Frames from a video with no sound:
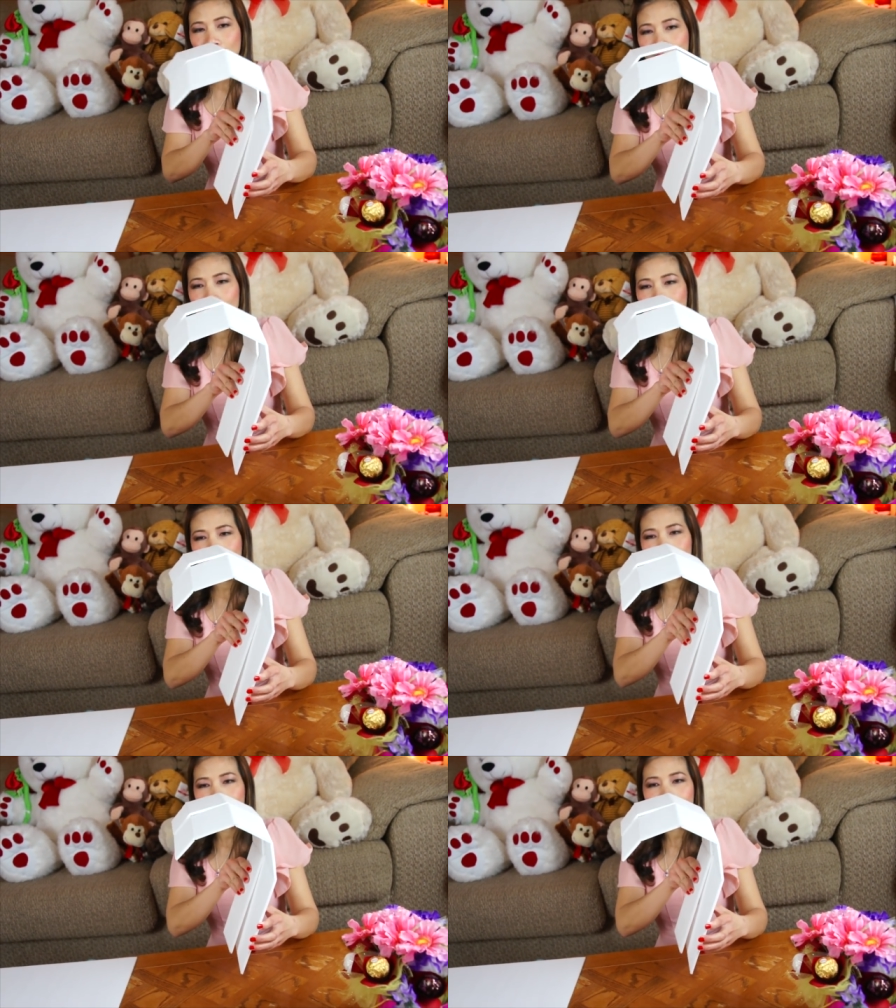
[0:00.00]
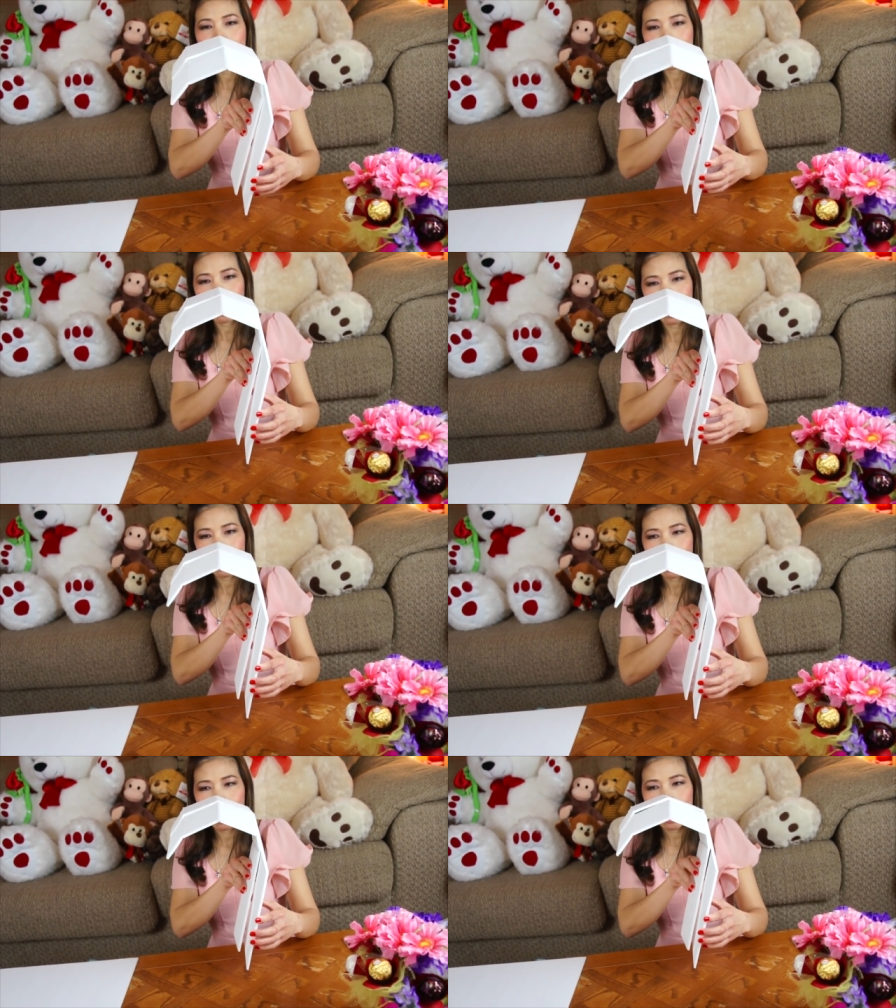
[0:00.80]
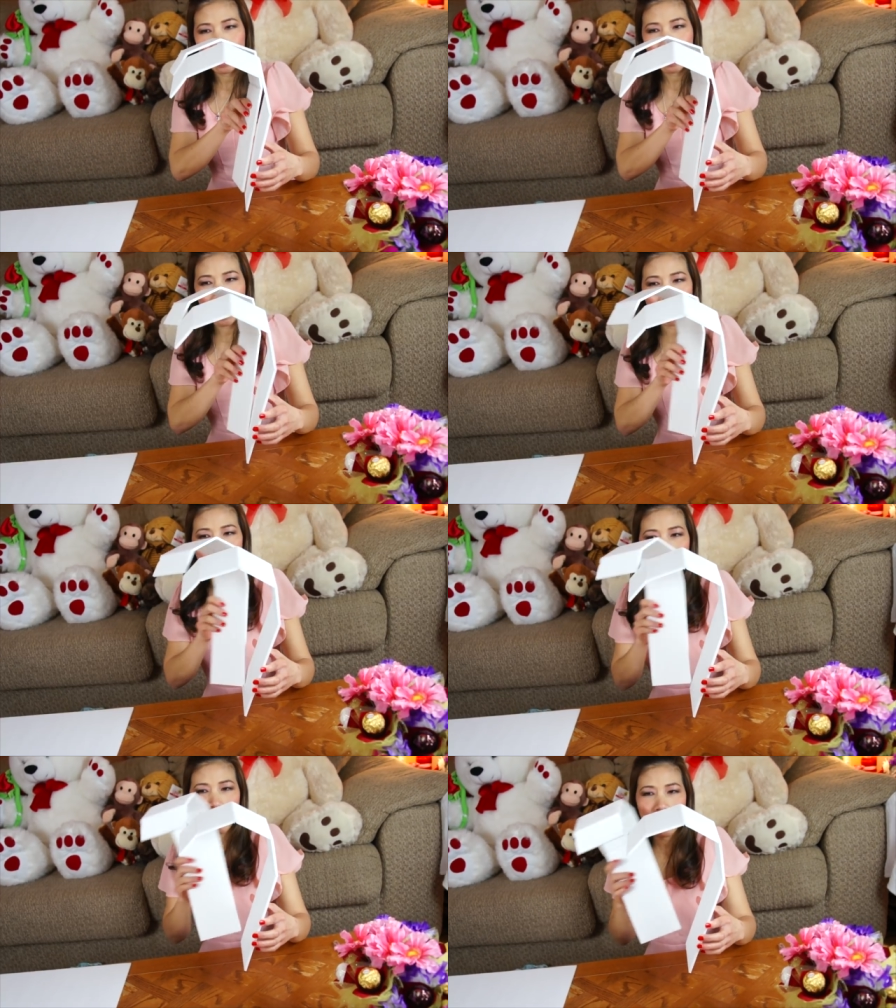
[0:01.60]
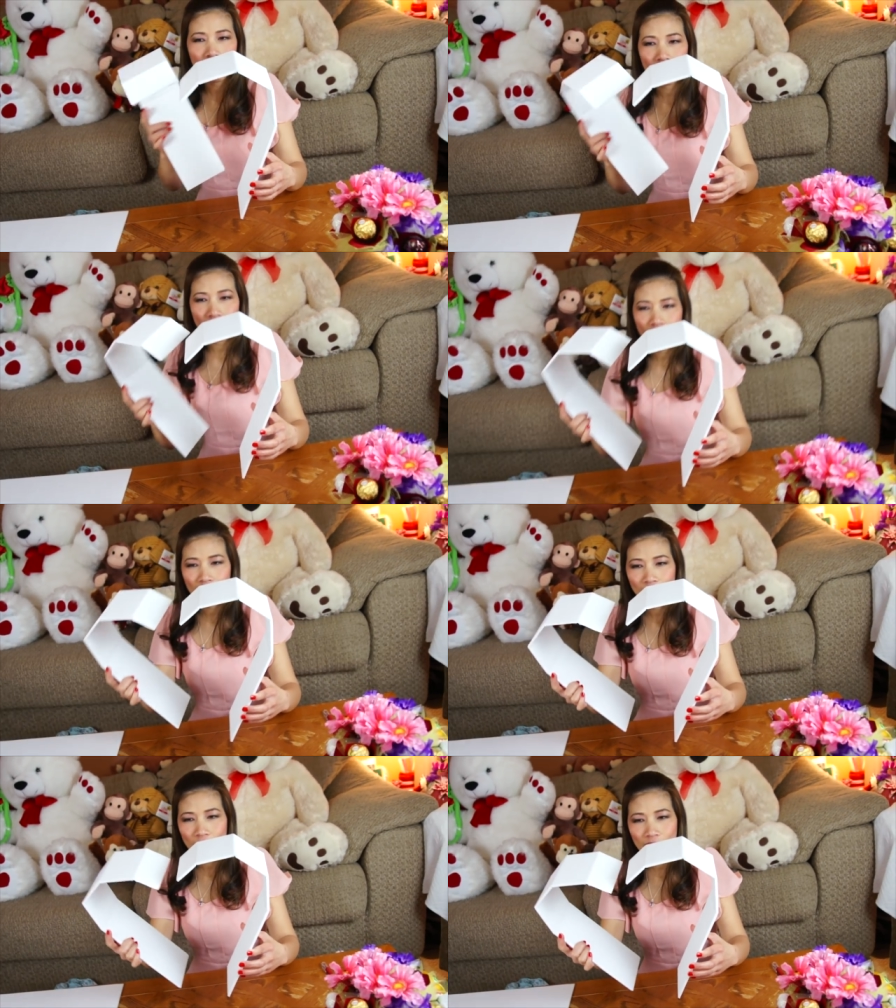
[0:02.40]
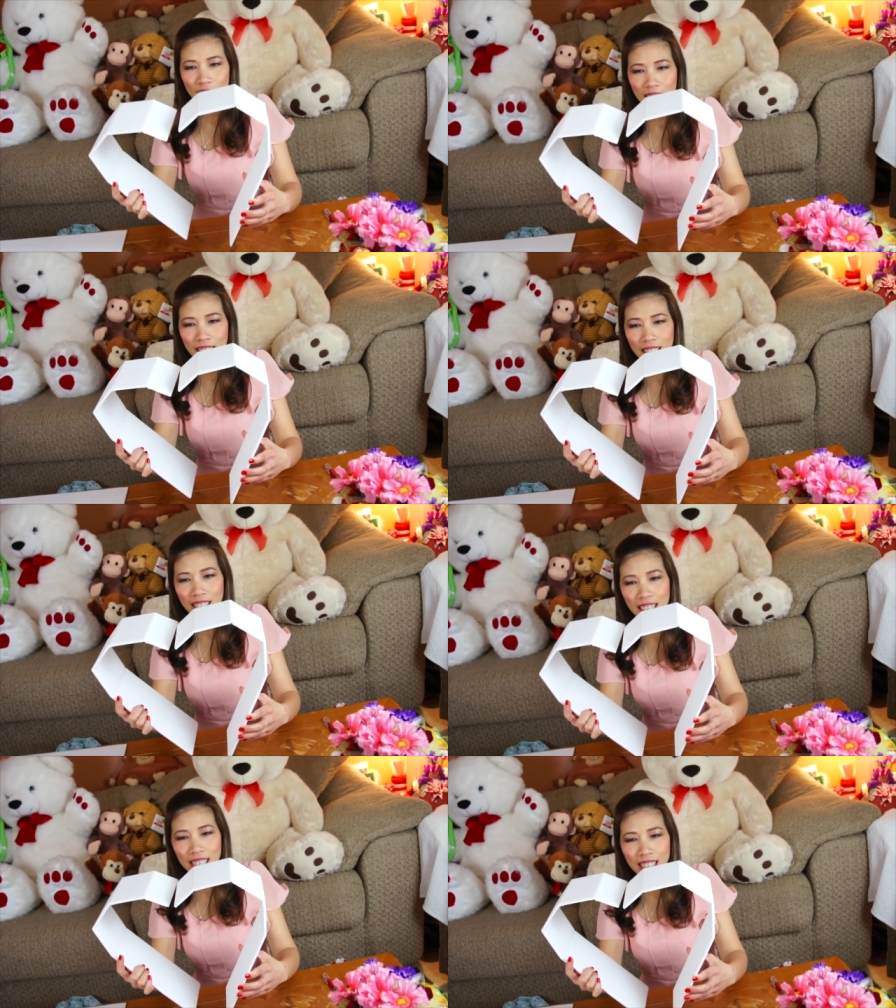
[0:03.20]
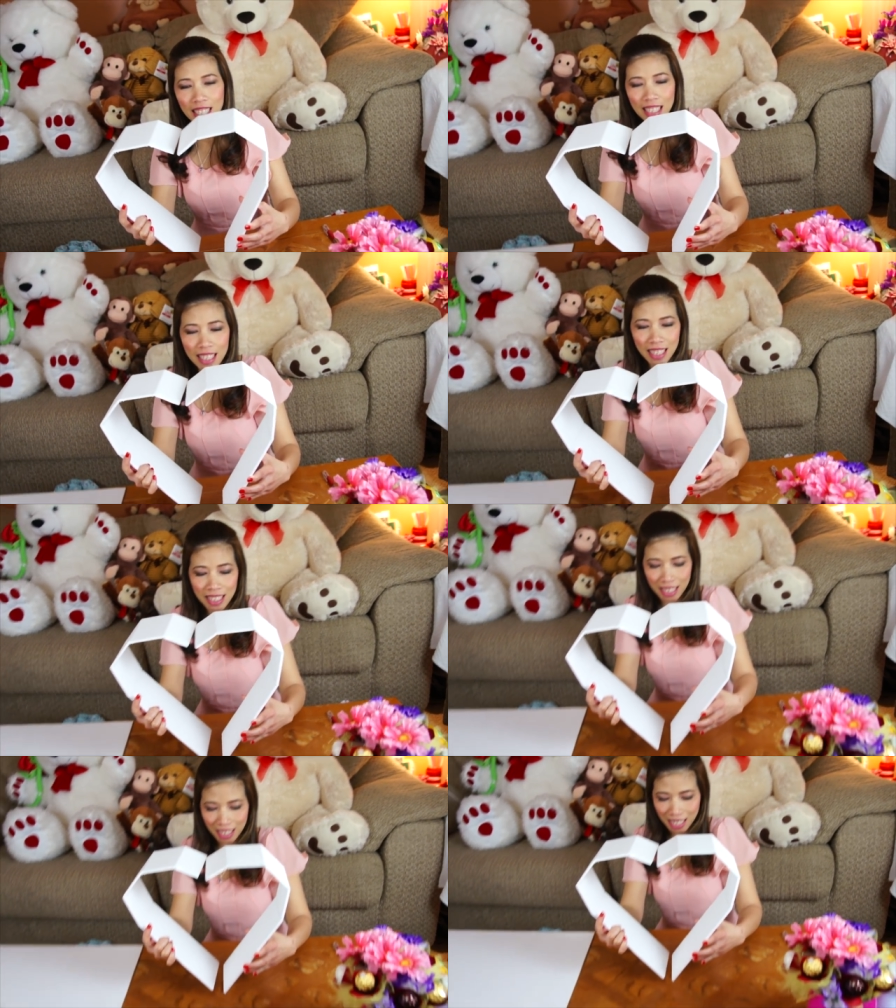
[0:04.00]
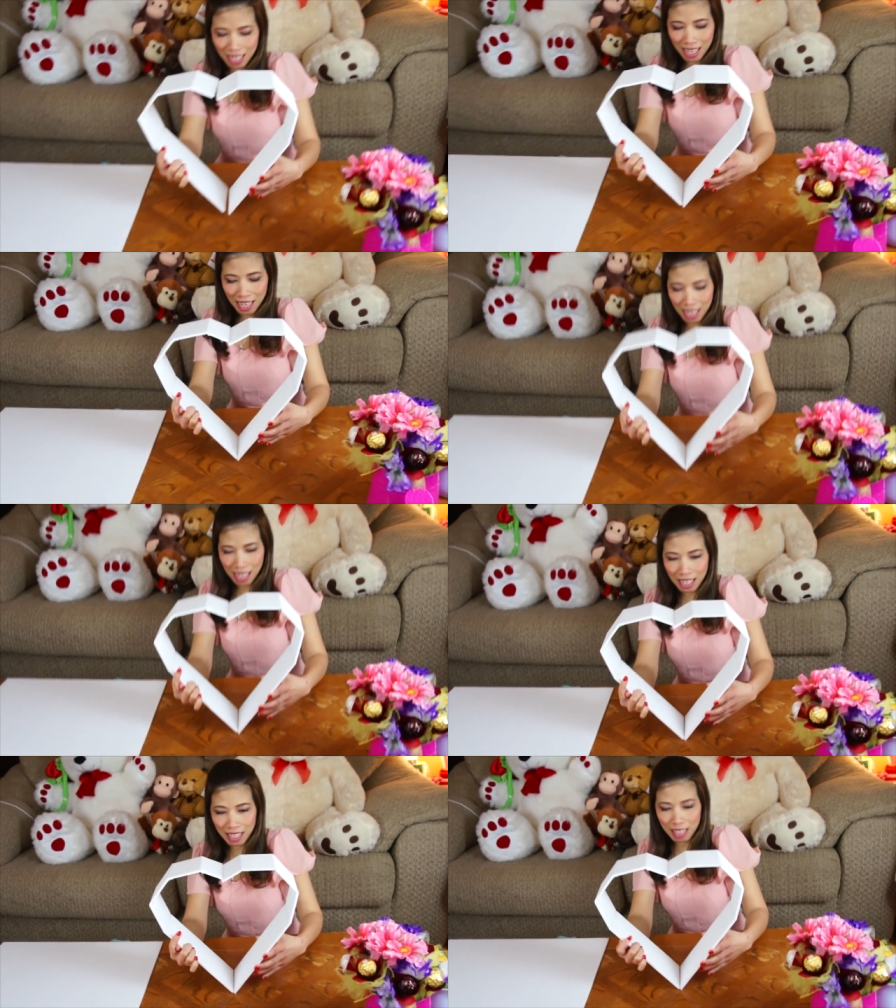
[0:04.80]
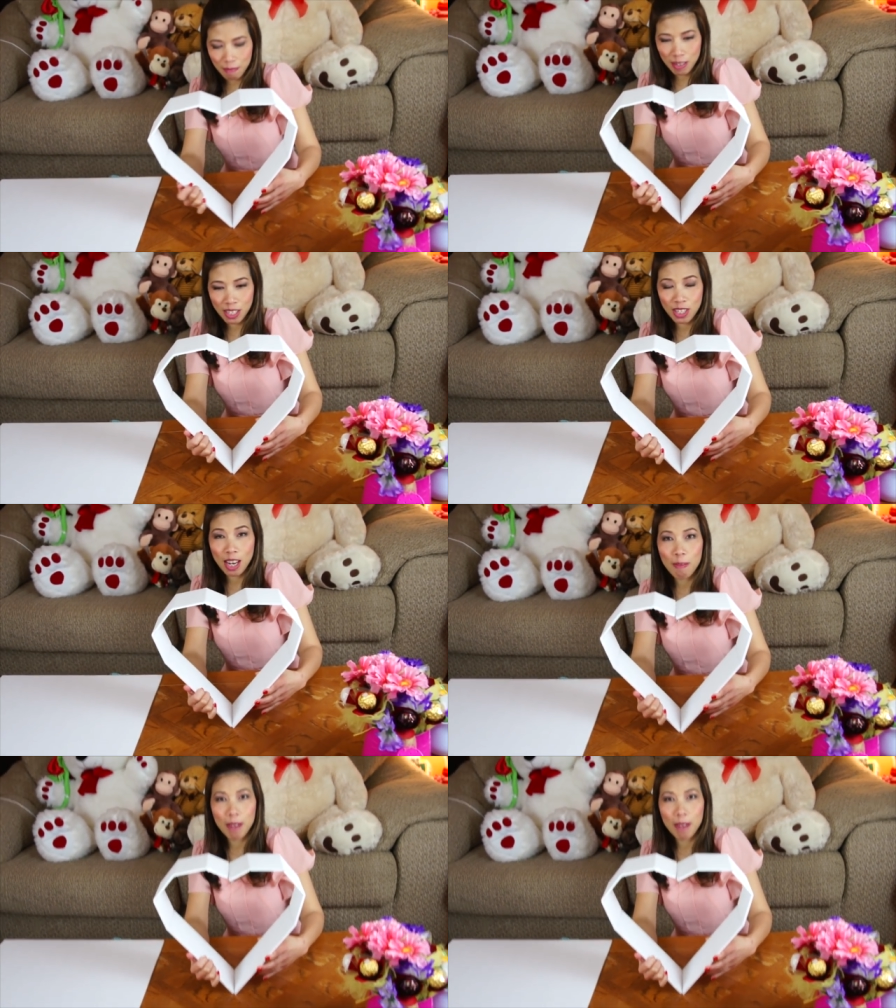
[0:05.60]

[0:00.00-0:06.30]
Like this. And after that, you can turn. It's going to be shaped